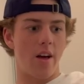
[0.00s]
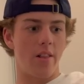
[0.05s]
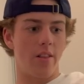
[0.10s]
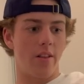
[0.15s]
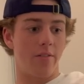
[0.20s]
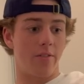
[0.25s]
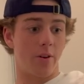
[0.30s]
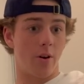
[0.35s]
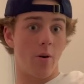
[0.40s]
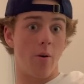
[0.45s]
I'd
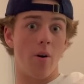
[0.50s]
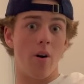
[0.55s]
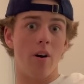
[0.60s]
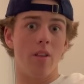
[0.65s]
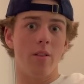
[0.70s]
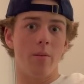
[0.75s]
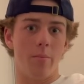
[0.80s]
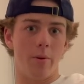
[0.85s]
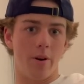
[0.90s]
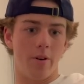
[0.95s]
love to go
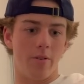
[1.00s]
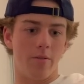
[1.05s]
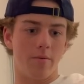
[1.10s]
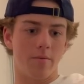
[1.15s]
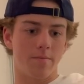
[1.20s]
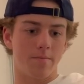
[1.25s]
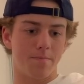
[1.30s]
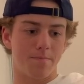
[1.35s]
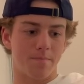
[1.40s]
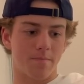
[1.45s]
on the boat
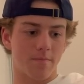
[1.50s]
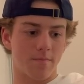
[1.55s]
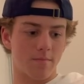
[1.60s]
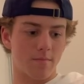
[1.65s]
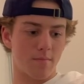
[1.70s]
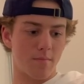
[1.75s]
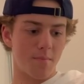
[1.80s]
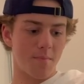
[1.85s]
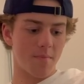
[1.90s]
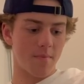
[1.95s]

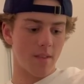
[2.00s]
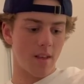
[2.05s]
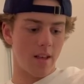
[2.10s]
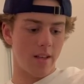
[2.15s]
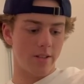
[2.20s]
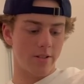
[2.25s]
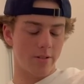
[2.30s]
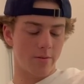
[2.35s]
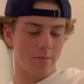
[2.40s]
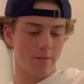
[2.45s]
Yep.
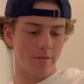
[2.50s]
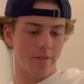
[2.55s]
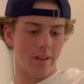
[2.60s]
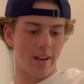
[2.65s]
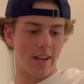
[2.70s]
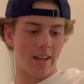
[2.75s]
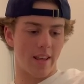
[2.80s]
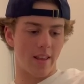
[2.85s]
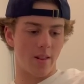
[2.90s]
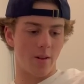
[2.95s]
In terms of
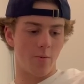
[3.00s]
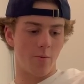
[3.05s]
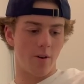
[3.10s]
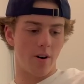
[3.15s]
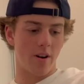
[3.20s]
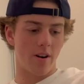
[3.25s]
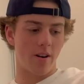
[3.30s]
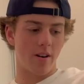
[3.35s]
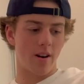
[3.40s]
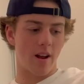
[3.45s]
getting in the
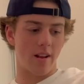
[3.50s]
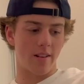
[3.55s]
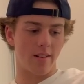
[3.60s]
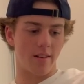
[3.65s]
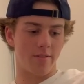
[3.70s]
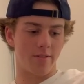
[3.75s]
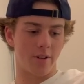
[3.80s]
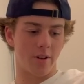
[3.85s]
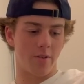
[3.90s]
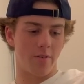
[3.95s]
water, I'd
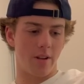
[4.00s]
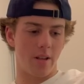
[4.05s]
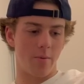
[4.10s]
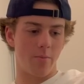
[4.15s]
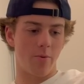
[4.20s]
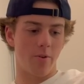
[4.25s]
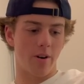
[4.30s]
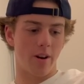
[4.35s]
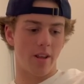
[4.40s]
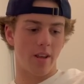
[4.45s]
love to go
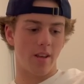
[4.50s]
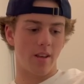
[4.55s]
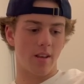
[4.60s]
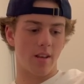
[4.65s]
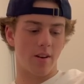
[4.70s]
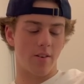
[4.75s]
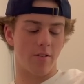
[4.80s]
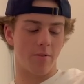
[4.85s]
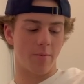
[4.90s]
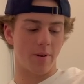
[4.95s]
kneeboarding. I
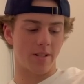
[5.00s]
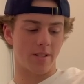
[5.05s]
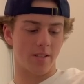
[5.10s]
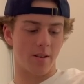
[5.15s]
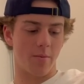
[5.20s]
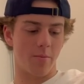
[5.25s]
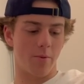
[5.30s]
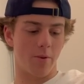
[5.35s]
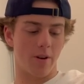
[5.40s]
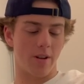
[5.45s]
don't have my
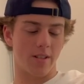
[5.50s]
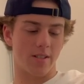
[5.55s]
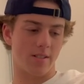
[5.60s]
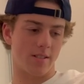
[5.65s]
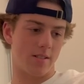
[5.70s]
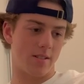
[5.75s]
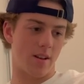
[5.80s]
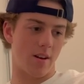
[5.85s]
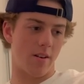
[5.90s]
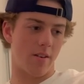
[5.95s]
skimboard; it's
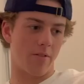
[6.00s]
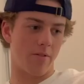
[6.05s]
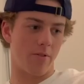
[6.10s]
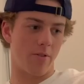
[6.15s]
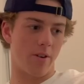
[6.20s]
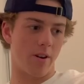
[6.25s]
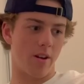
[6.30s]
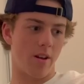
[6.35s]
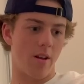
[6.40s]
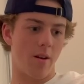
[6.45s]
down in
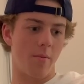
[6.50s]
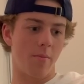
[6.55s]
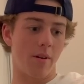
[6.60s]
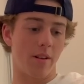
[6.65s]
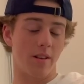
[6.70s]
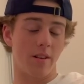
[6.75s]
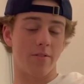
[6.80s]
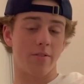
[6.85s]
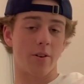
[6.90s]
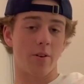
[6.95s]
Florida. But
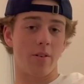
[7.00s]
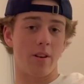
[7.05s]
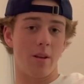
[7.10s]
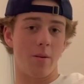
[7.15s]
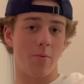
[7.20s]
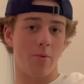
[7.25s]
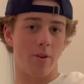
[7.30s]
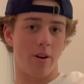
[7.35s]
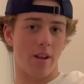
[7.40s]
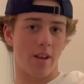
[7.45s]
I'd love to go
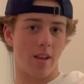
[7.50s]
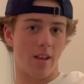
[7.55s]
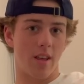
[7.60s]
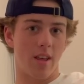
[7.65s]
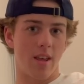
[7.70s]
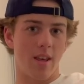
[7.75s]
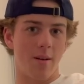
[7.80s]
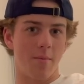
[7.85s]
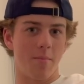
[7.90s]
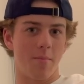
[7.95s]
kneeboarding,
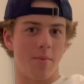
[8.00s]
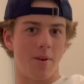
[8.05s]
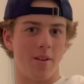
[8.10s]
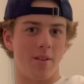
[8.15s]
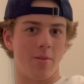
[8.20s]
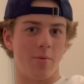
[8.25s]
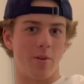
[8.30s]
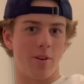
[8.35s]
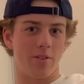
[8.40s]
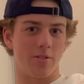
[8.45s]

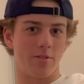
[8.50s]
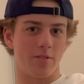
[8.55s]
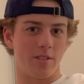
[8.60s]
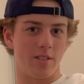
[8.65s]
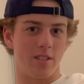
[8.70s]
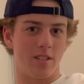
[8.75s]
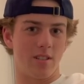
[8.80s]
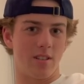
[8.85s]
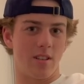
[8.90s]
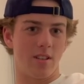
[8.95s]
but water's really
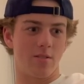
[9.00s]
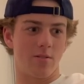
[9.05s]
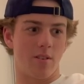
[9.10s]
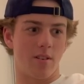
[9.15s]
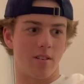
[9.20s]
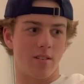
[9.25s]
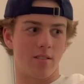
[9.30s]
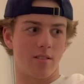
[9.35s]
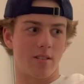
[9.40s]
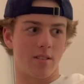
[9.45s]
chilly, so
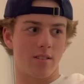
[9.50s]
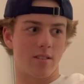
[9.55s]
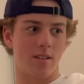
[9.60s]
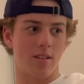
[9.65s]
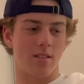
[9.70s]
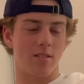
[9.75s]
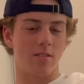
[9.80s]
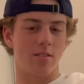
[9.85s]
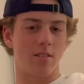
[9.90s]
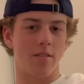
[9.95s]
I guess
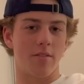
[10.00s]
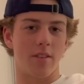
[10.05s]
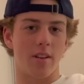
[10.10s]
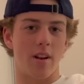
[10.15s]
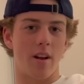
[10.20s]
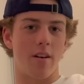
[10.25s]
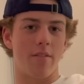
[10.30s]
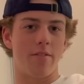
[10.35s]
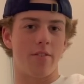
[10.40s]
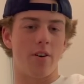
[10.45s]
I just have to
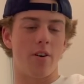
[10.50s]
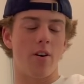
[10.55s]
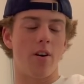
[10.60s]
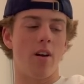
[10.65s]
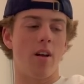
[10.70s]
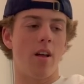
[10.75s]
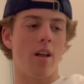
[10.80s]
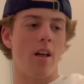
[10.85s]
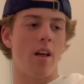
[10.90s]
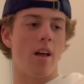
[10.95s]
not fall.
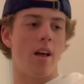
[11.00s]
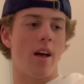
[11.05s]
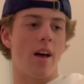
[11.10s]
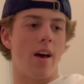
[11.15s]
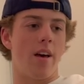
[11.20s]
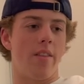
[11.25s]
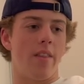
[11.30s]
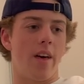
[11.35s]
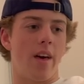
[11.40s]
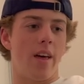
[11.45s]
Mm-hmm.
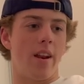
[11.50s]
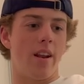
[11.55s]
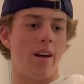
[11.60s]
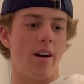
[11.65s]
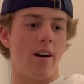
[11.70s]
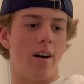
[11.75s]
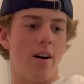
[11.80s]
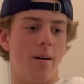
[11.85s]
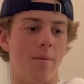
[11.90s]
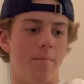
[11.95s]
And then,
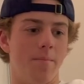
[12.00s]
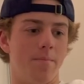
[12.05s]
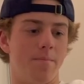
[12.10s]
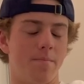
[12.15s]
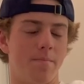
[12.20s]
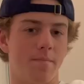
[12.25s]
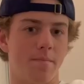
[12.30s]
um, but know that